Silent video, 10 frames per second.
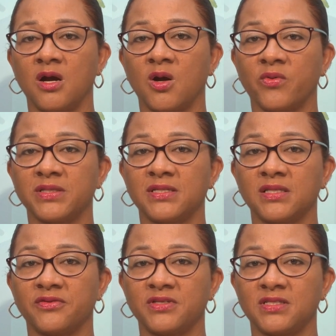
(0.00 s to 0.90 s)
awaiting
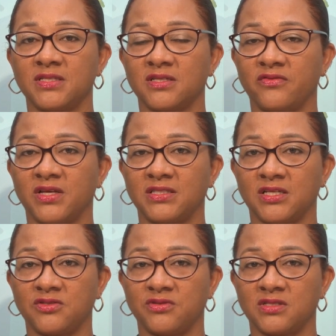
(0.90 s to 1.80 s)
the receipt of their
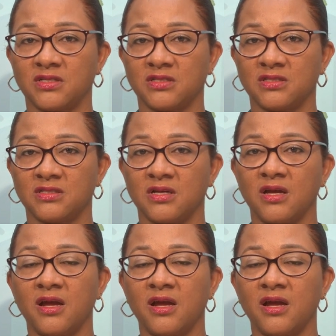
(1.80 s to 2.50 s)
test results.